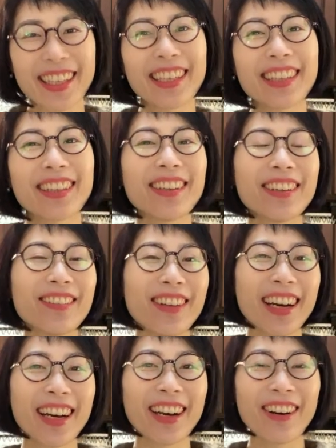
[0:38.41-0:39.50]
Hello.
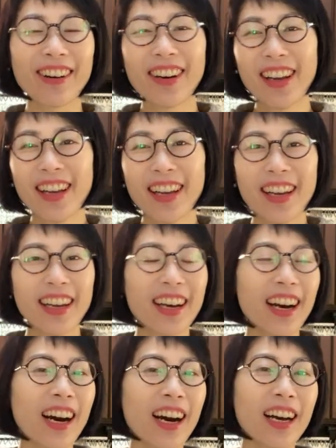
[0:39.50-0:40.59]
Wow.
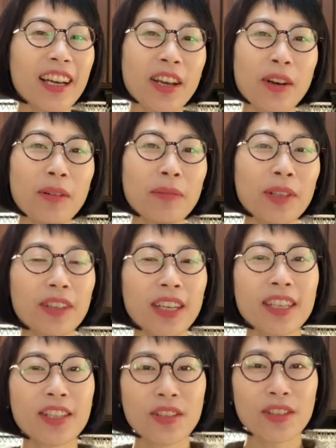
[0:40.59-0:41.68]
I hope you
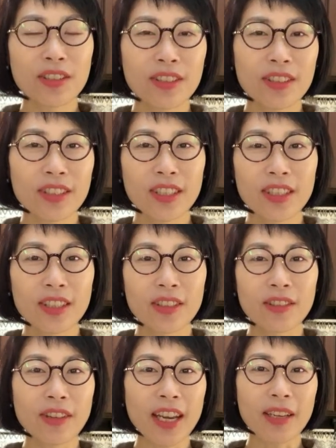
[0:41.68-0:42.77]
guys are
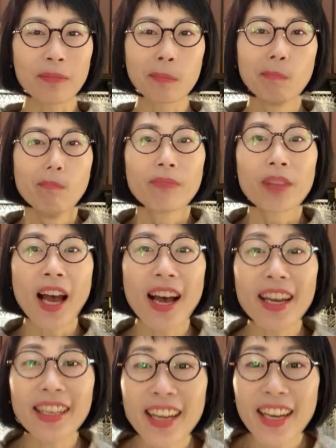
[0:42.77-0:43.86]
great.
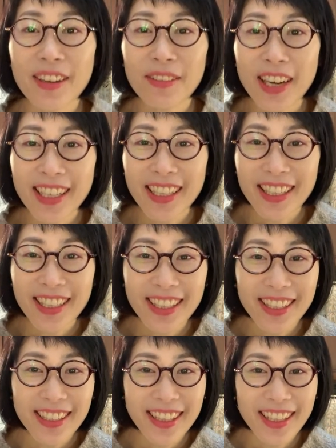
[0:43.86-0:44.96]
Hi, Night Rider
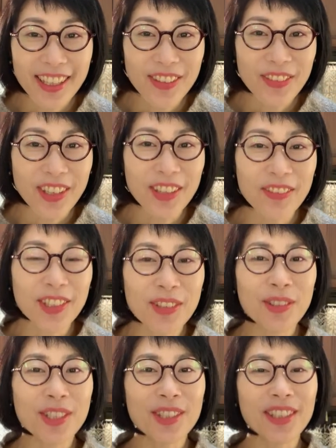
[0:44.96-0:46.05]
Girl. Thank you very much
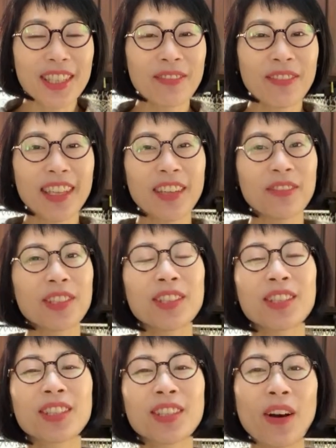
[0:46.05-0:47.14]
for joining me. I'm
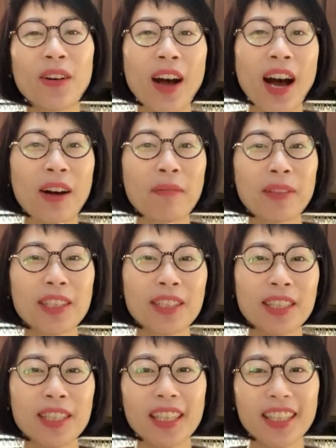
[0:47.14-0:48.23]
just so happy to
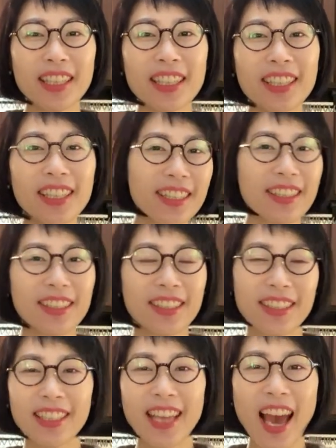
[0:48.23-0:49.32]
see you.
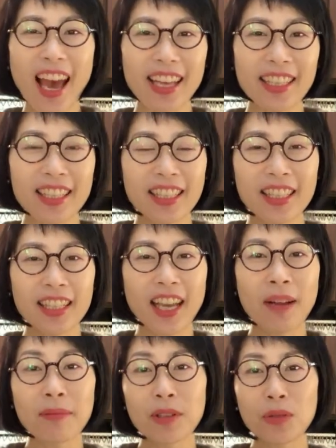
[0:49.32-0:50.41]
Yes.
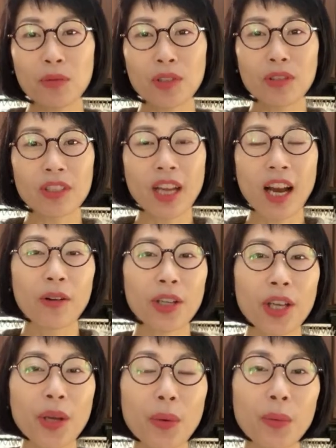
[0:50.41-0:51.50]
I'm just wondering, how are
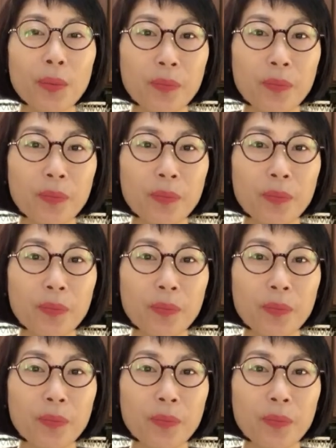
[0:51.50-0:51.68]
you?